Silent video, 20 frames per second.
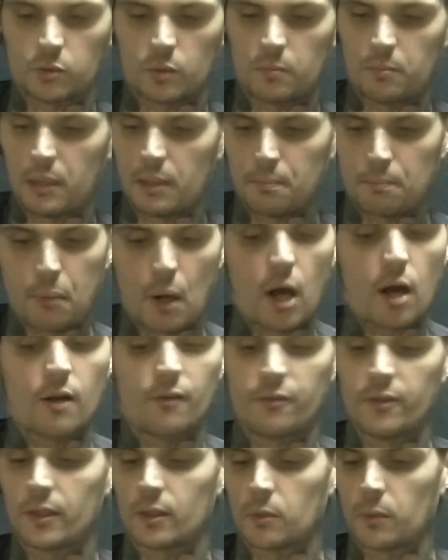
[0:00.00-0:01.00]
would be
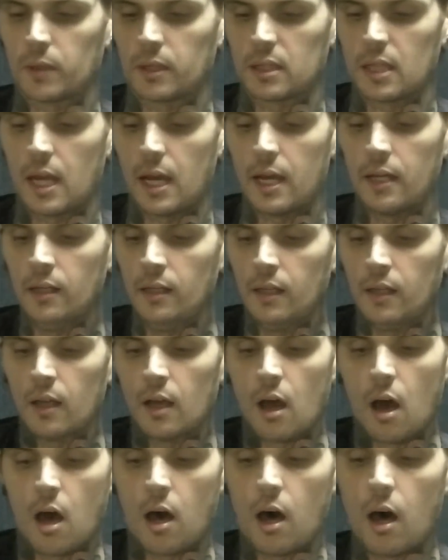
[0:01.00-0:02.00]
perfect with that.
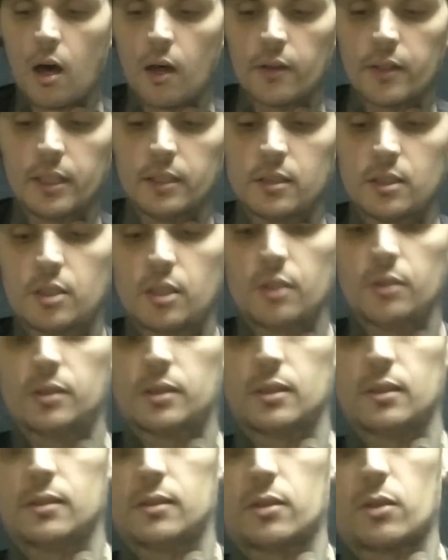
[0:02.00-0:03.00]
All these
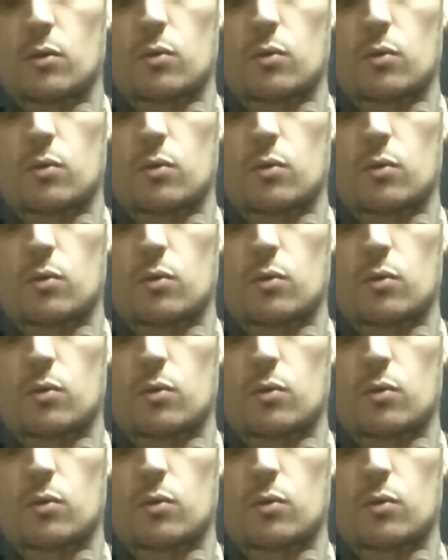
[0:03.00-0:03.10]
juices are